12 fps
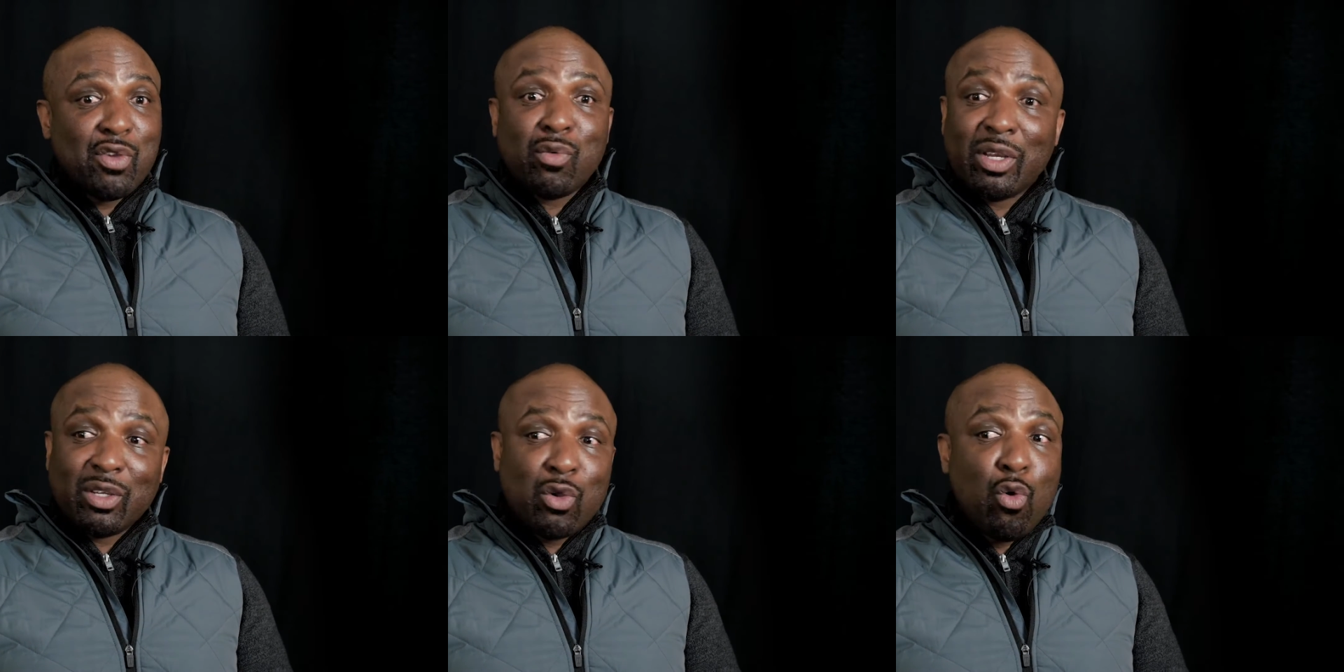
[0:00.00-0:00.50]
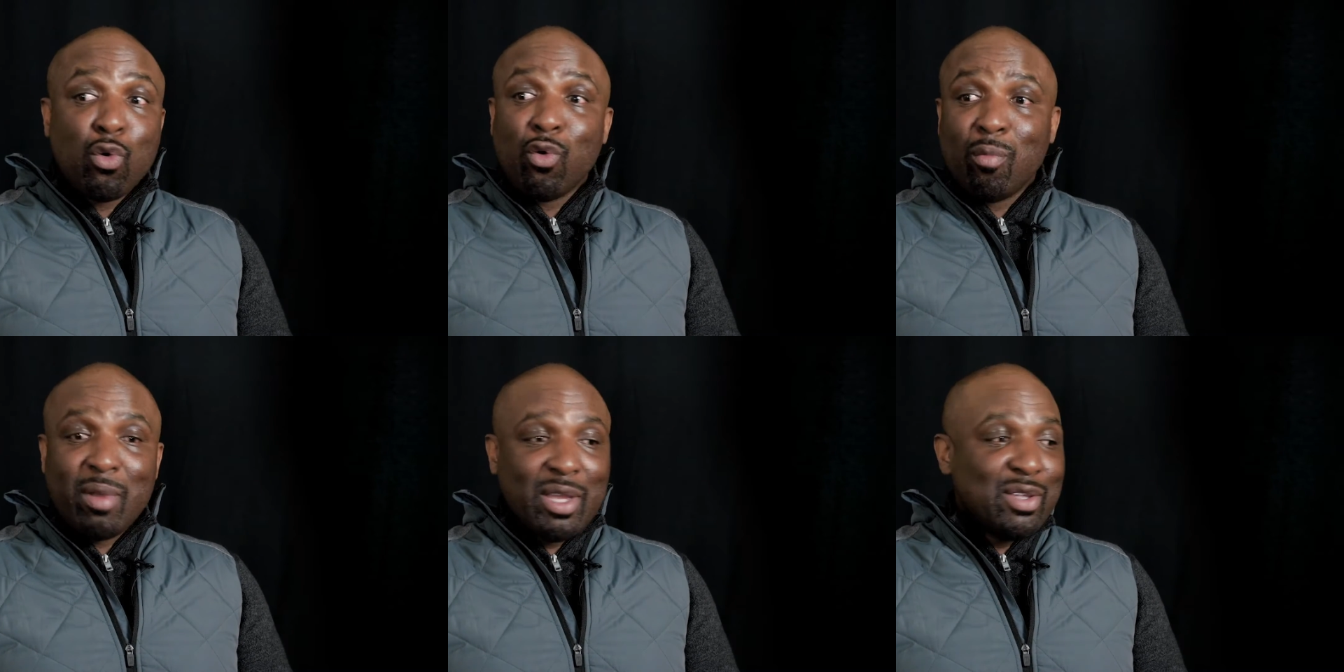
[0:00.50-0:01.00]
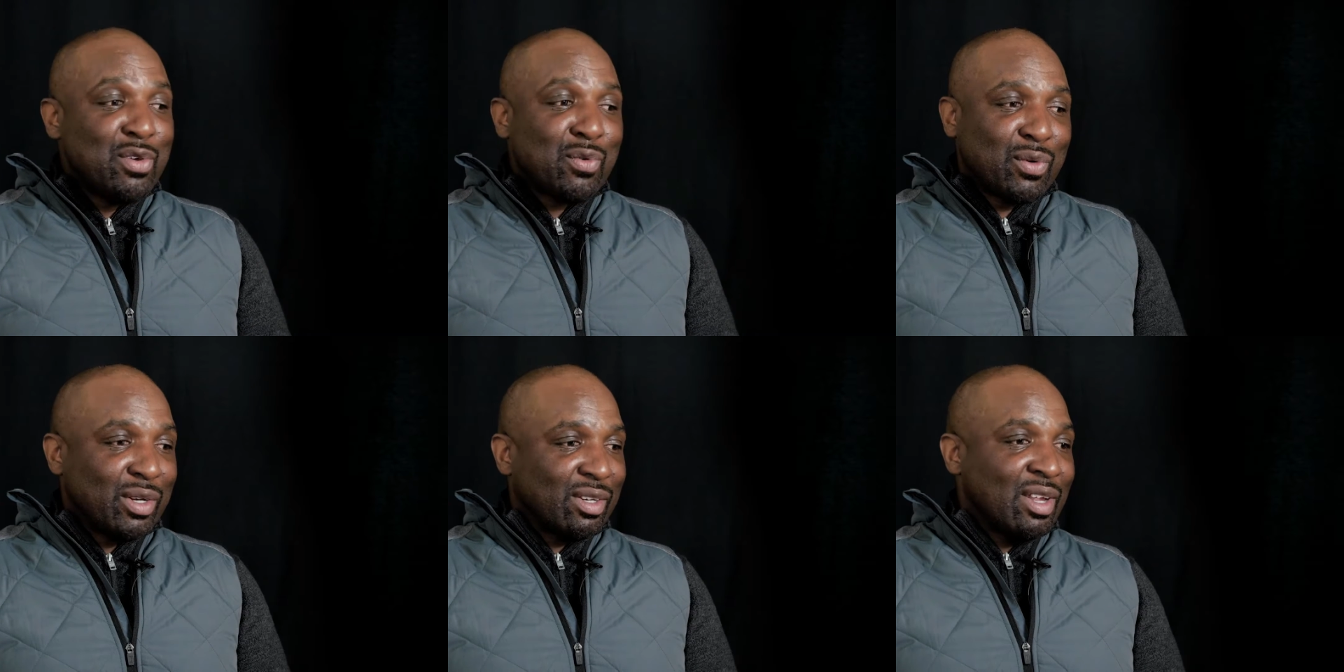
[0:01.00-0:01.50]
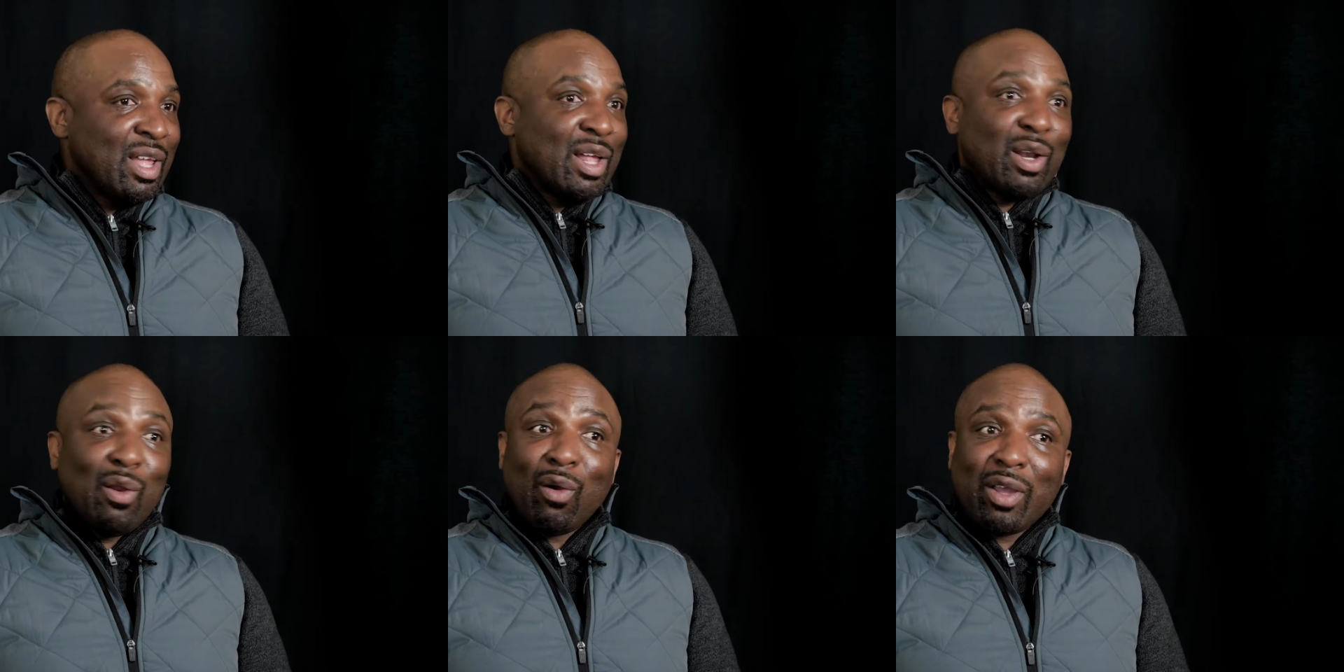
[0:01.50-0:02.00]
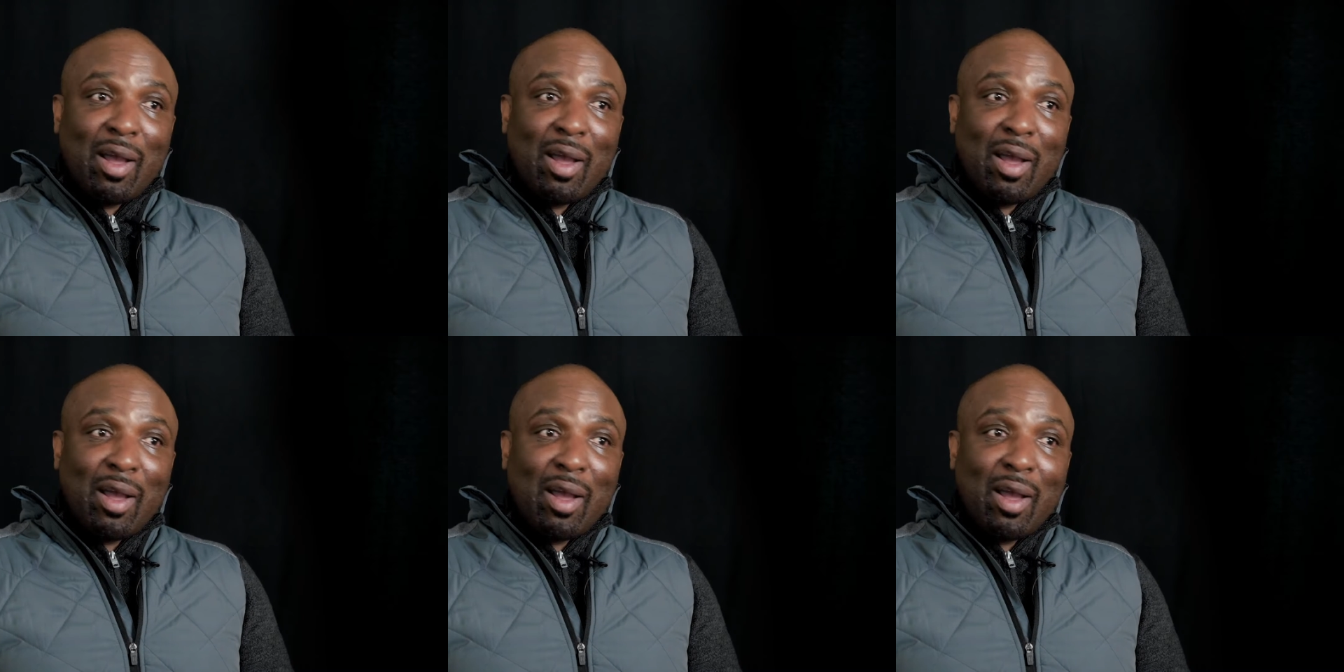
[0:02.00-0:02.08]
you could Google me, you could look